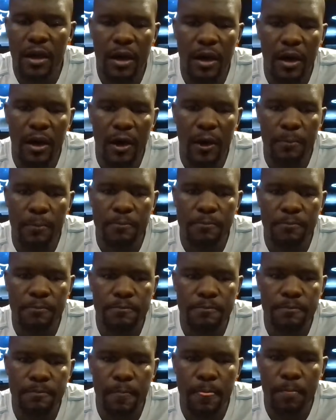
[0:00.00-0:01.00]

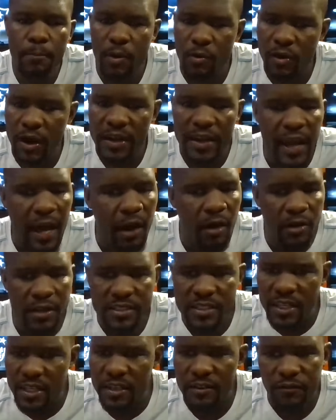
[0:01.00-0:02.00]
But right now,
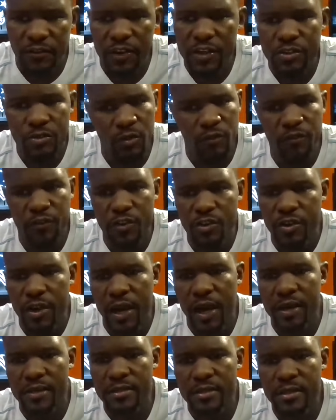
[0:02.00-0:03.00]
it's individual for you
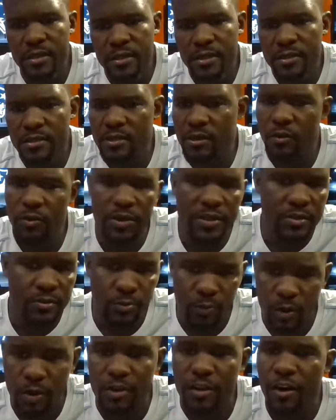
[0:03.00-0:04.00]
guys. So it's
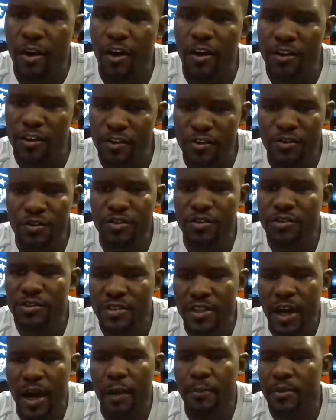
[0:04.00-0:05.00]
work hard and do your
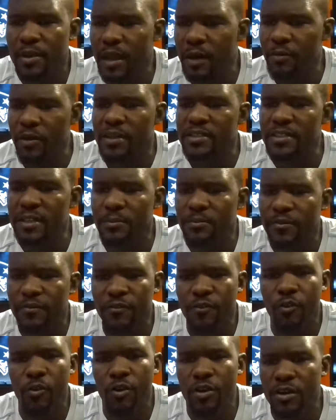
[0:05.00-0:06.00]
job. And like I said
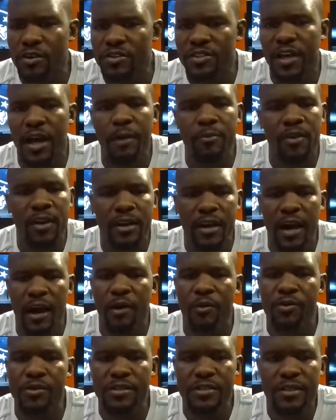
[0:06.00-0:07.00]
before, your job right
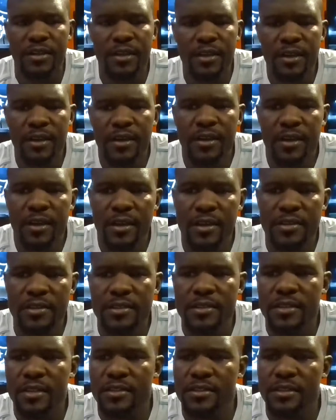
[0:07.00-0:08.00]
now is
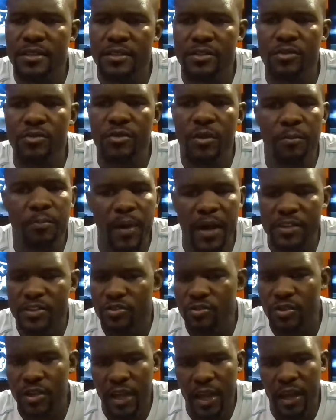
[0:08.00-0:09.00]
to do the best
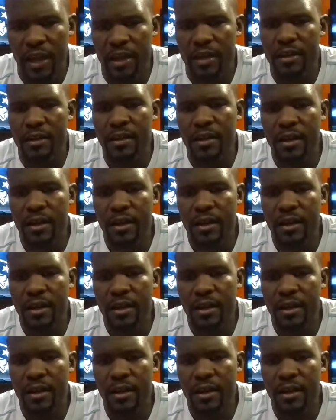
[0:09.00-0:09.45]
you can,